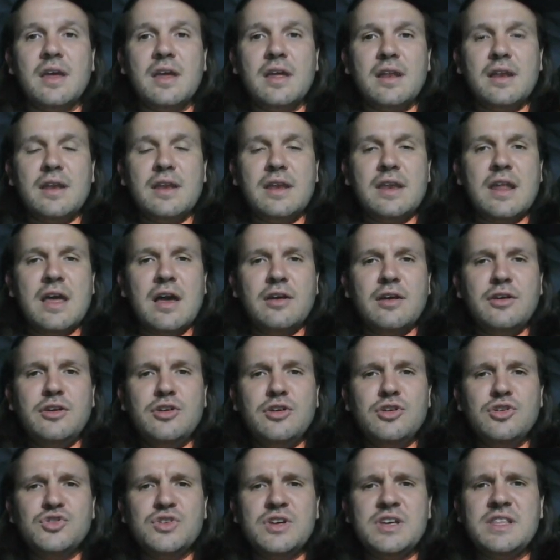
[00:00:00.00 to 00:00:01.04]
Now,
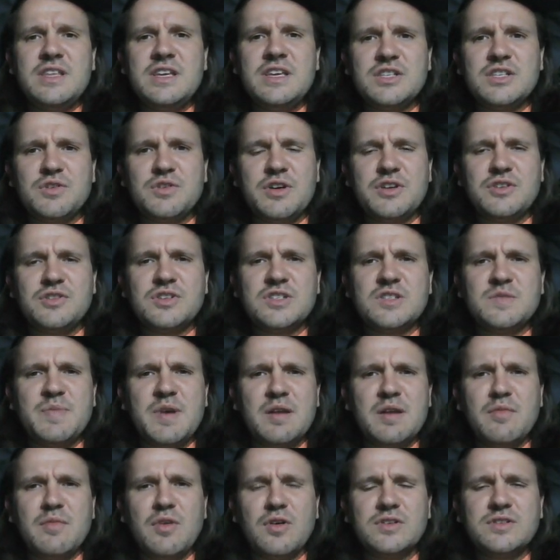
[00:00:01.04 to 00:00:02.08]
usually these creatures
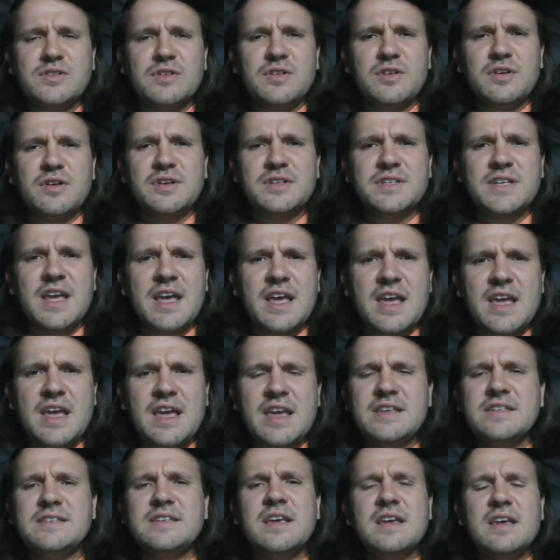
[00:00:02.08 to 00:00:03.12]
spend most of their
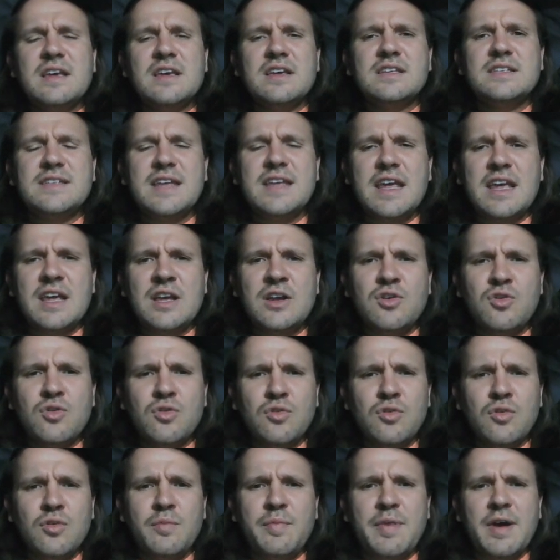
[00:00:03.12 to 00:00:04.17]
days staying
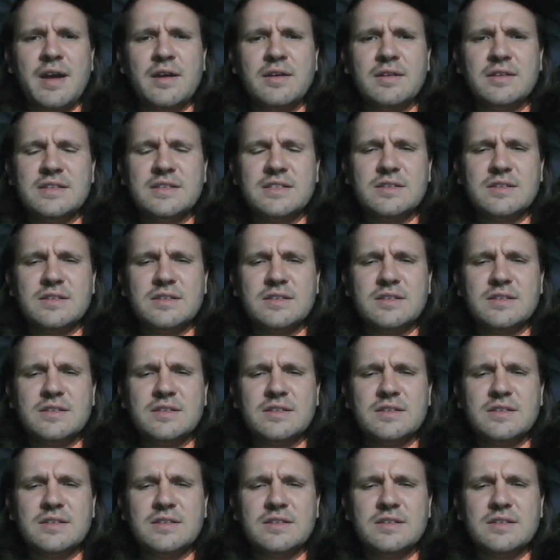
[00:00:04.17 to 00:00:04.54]
cool by